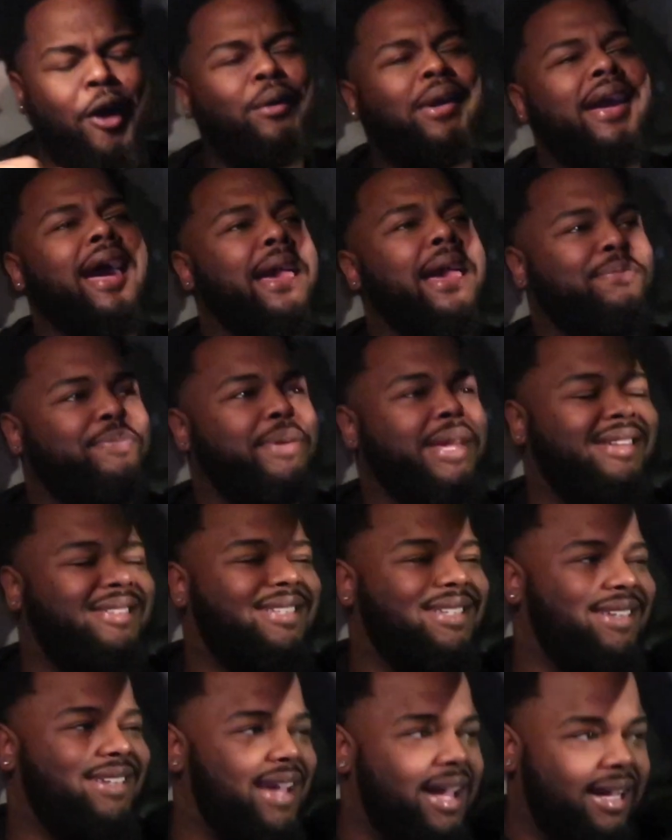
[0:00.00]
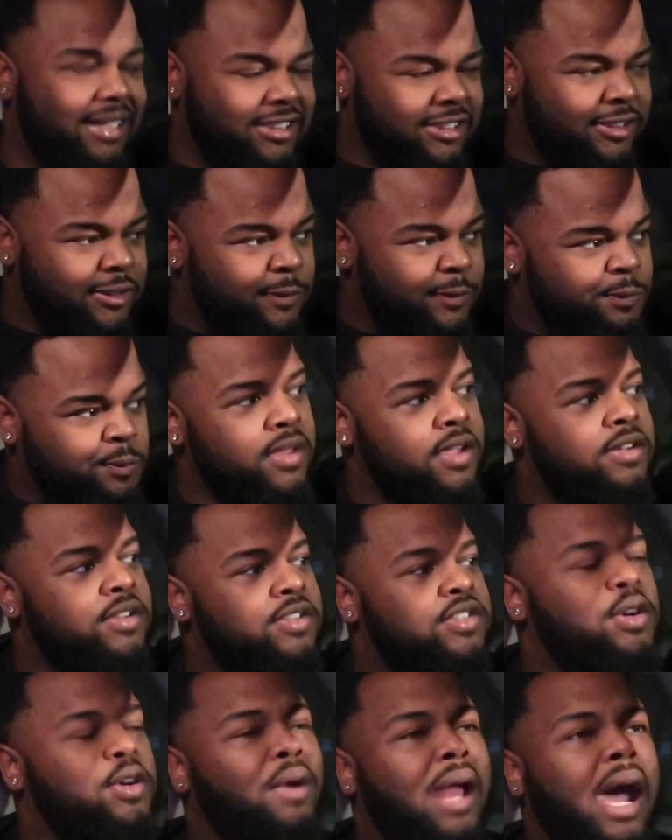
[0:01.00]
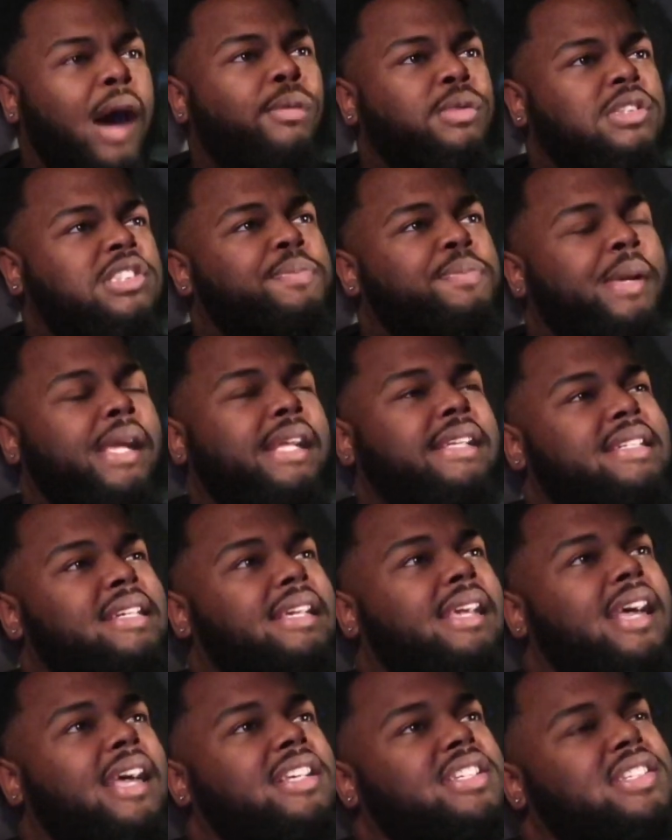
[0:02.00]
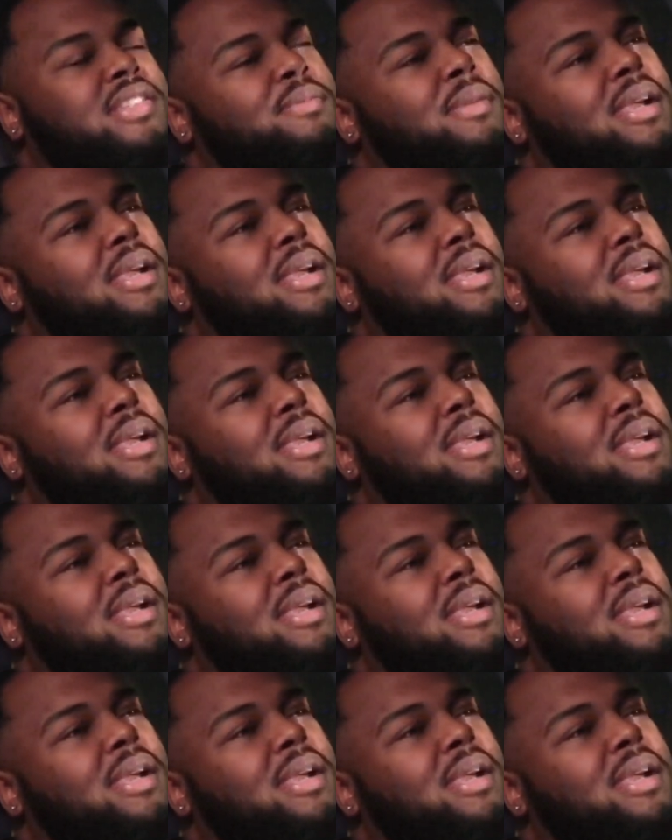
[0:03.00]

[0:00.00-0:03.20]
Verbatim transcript: Okay, BTS. So that was BTS,